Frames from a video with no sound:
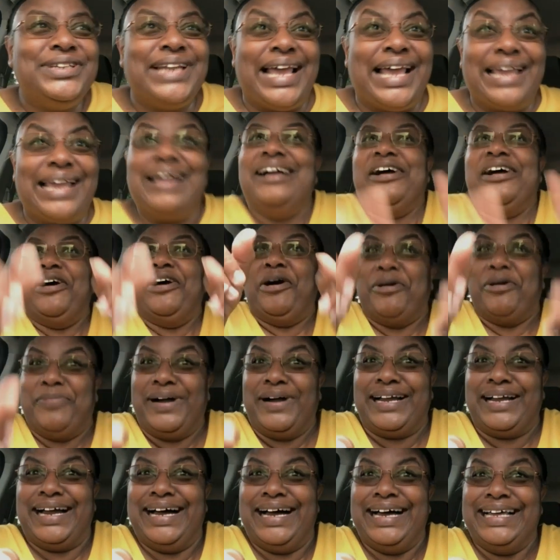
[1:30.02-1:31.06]
like, oh my
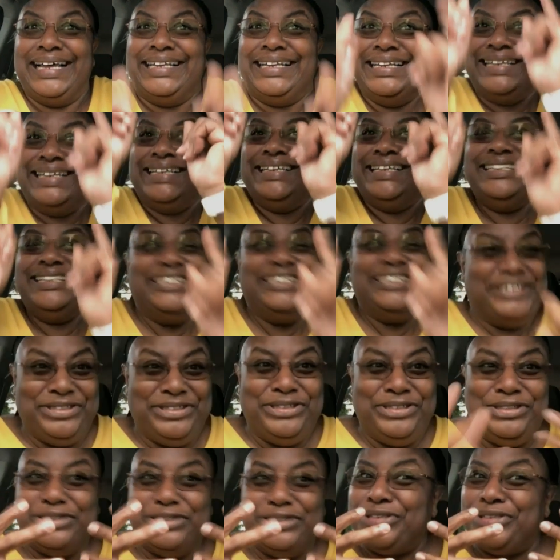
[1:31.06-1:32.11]
God. You, you're
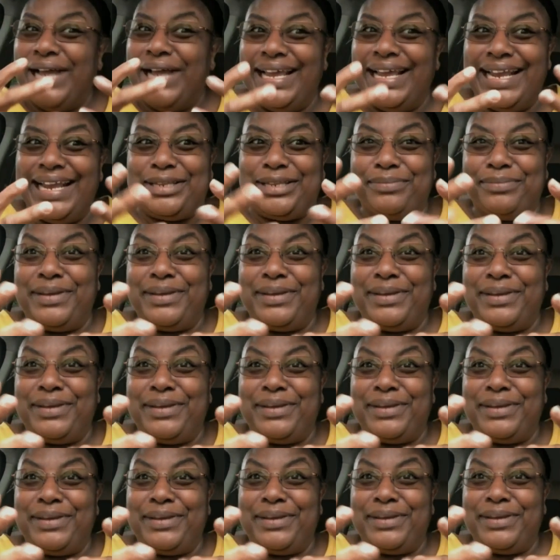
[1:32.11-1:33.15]
trying not to be like,
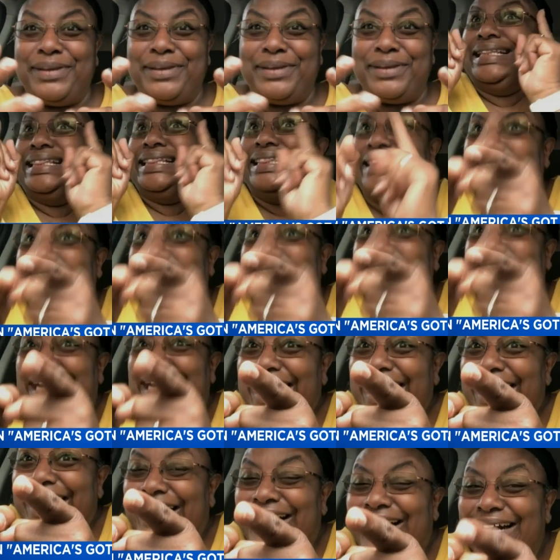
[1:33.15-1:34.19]
there they
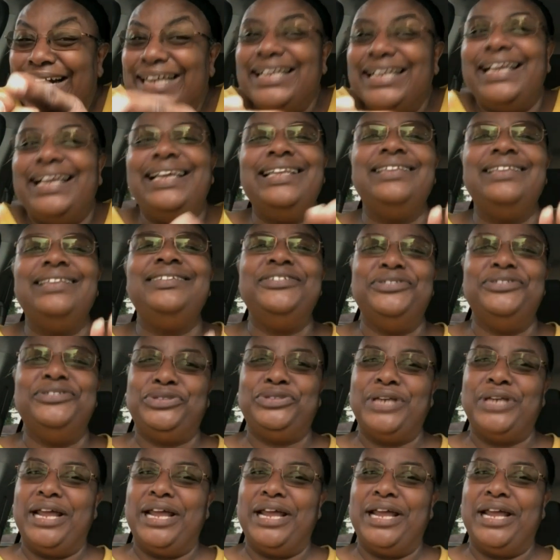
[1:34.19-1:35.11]
are. And you're trying